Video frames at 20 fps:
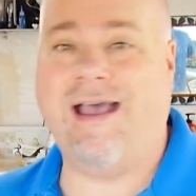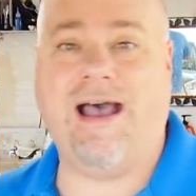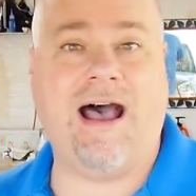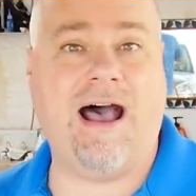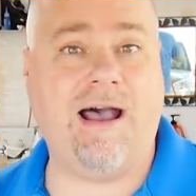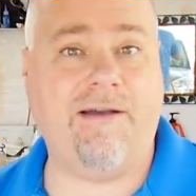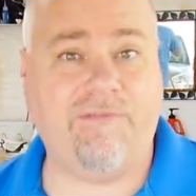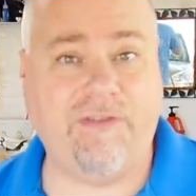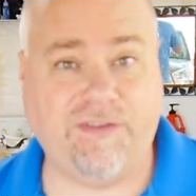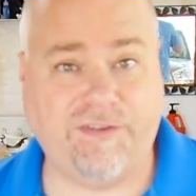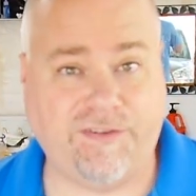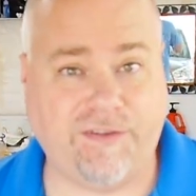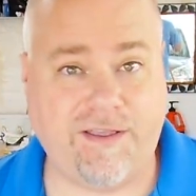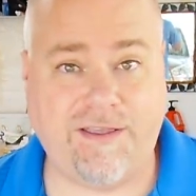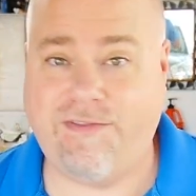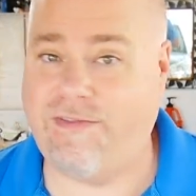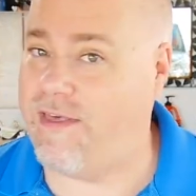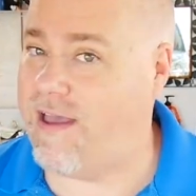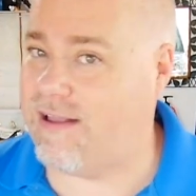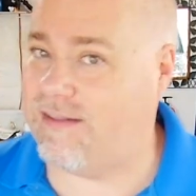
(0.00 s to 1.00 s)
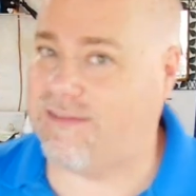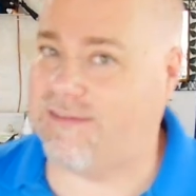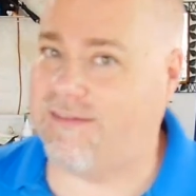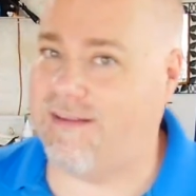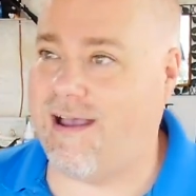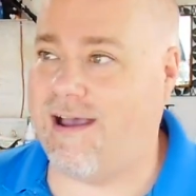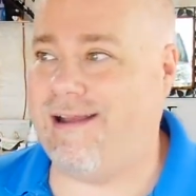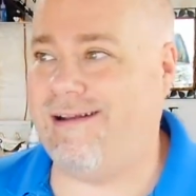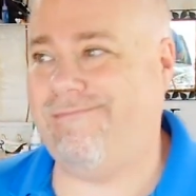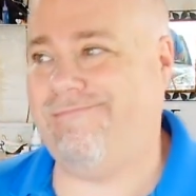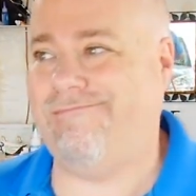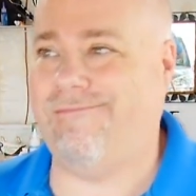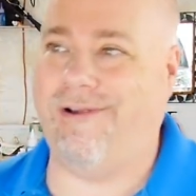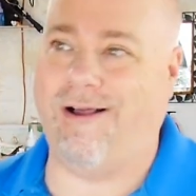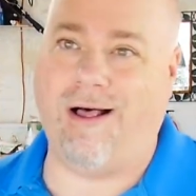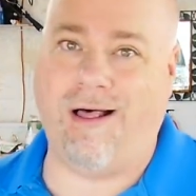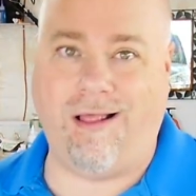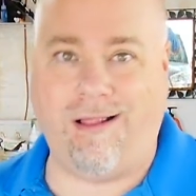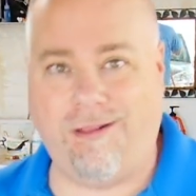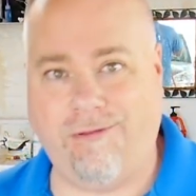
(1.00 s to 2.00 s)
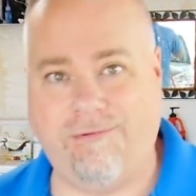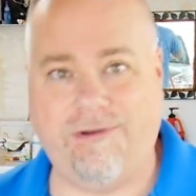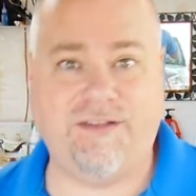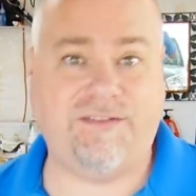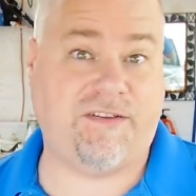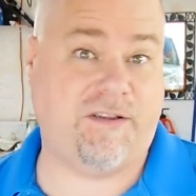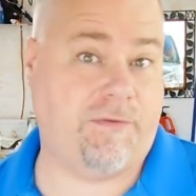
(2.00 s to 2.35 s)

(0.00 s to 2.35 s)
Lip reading: Obviously, that's not always